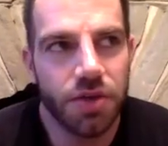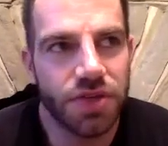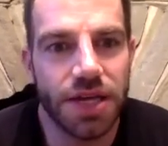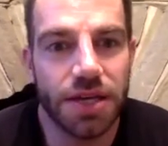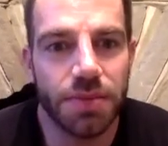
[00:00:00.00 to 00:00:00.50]

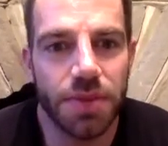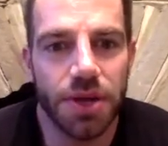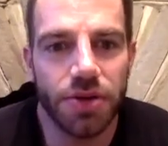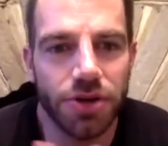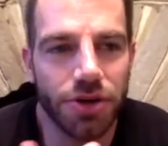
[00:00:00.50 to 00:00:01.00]
taken me
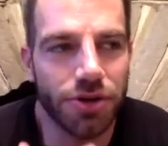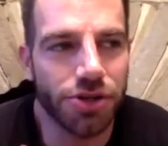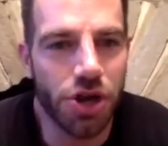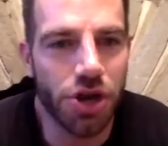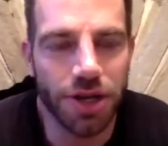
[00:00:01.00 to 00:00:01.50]
on a
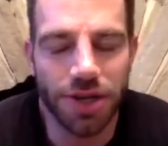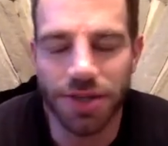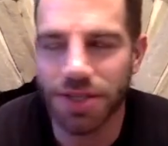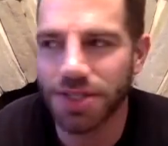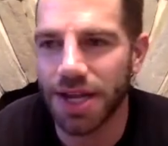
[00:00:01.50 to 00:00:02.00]
journey in
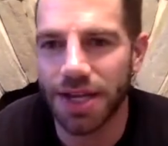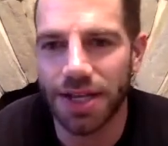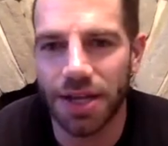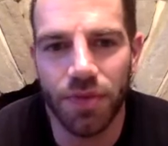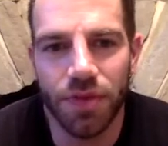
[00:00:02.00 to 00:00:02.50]
understanding, and
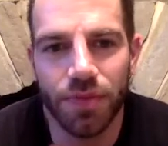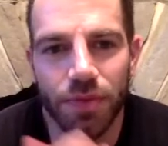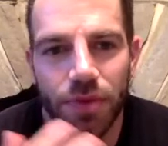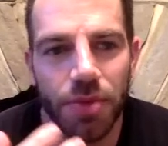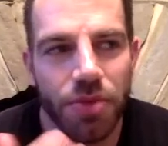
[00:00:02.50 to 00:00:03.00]
then
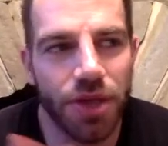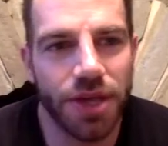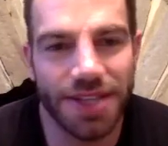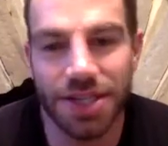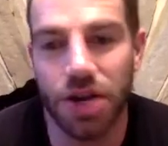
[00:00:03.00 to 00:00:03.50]
I'm thinking
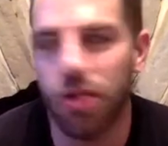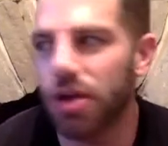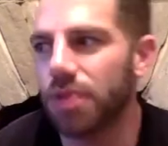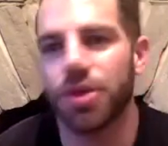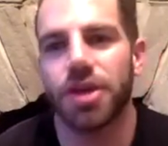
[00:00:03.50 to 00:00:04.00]
as a
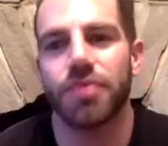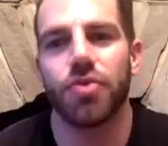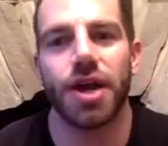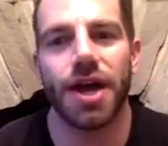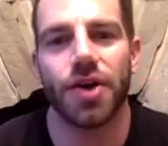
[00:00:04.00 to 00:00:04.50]
client,
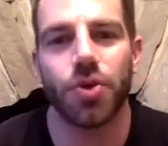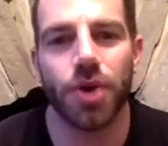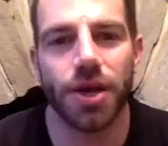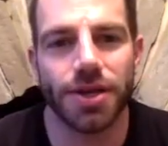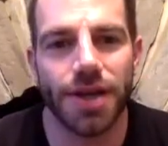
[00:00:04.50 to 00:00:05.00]
right, how
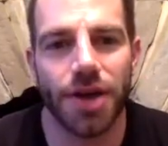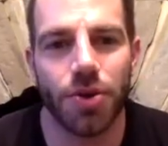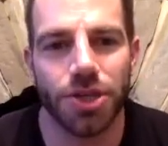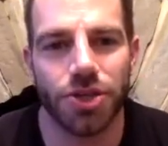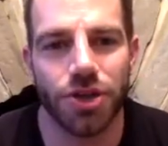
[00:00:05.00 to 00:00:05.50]
do
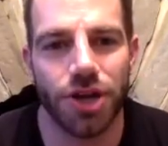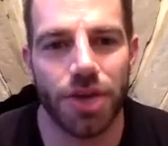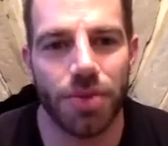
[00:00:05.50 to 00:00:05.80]
I sign up?